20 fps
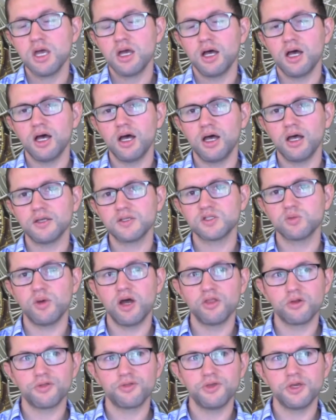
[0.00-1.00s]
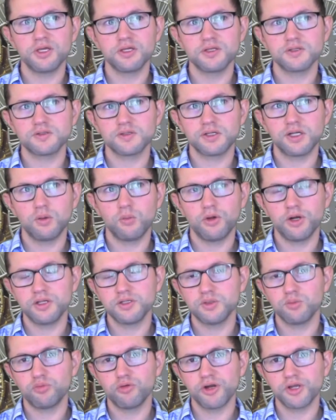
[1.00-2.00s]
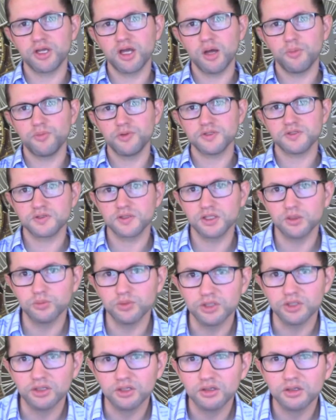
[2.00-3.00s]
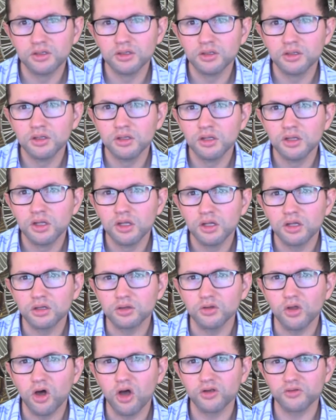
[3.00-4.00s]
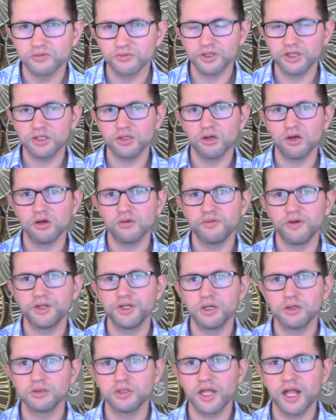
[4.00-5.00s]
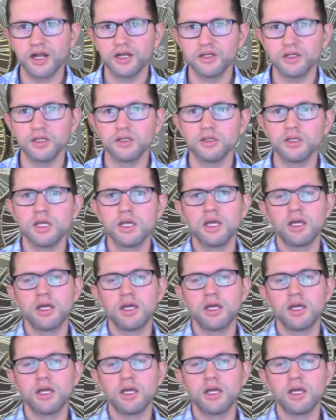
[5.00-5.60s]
Some other things that I wanted to bring up. This is going to be a long video if I don't edit it.